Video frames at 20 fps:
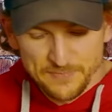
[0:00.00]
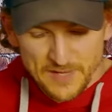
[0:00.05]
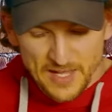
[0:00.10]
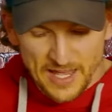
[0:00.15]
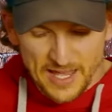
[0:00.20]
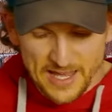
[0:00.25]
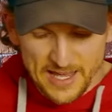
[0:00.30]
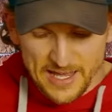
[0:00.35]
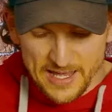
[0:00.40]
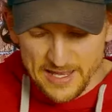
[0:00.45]

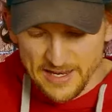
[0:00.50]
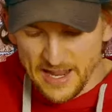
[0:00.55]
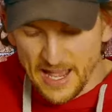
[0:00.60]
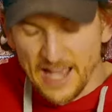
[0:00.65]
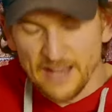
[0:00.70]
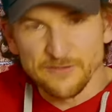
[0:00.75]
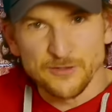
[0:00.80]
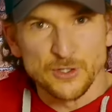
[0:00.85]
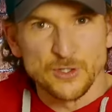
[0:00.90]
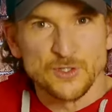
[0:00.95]
And
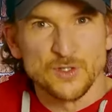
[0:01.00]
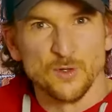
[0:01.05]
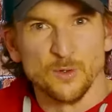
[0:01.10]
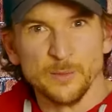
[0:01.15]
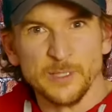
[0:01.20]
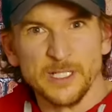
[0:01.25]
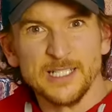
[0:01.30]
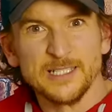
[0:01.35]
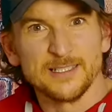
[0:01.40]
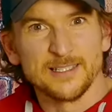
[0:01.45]
after so
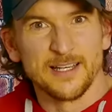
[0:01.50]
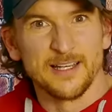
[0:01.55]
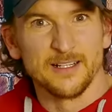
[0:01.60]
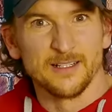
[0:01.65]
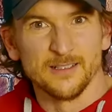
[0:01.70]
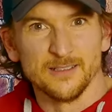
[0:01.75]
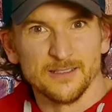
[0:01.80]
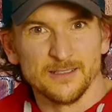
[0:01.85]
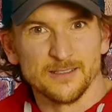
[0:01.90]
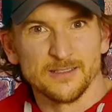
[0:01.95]
many
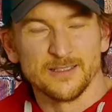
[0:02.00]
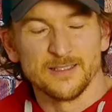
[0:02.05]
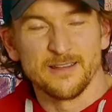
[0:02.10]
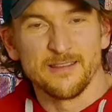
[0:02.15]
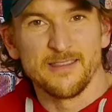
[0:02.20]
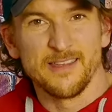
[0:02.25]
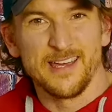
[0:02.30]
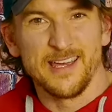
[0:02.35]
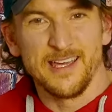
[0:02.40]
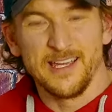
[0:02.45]
cycles,
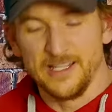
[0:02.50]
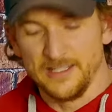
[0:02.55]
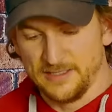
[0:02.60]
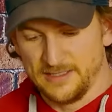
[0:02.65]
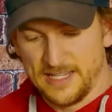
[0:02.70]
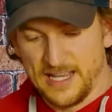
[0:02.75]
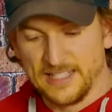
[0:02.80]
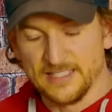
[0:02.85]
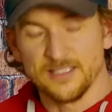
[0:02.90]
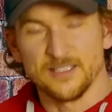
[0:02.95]
they
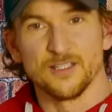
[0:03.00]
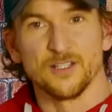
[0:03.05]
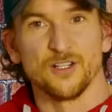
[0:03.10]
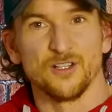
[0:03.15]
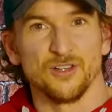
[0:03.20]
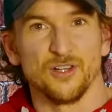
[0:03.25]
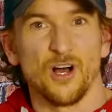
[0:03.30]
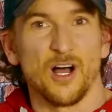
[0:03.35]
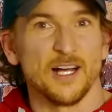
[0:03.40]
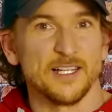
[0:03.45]
test the
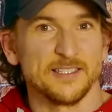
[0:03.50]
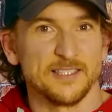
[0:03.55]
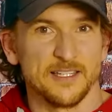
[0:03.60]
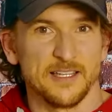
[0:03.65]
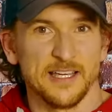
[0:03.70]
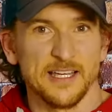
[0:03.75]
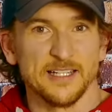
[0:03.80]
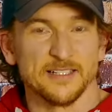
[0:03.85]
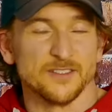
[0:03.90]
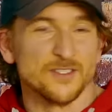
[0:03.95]
gloss
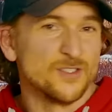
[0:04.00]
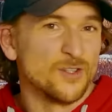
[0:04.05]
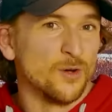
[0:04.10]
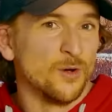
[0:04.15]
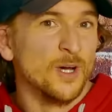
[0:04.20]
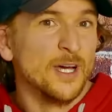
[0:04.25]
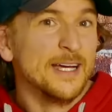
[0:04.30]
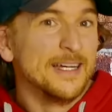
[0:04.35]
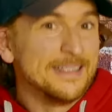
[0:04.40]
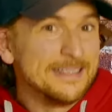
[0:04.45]
again.
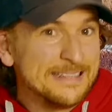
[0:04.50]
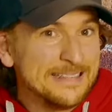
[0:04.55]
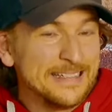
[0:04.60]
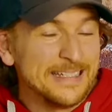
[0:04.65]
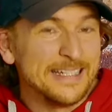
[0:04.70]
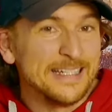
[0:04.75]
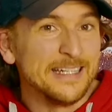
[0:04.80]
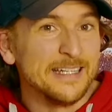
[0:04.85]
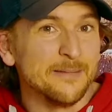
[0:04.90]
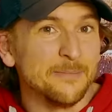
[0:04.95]
So
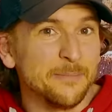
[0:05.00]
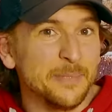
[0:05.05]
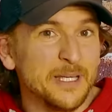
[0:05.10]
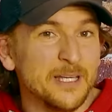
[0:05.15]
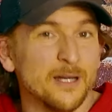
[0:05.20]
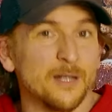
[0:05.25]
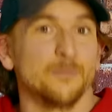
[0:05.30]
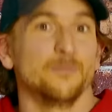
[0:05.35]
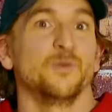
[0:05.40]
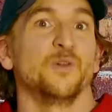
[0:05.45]
did it
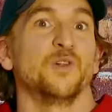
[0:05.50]
become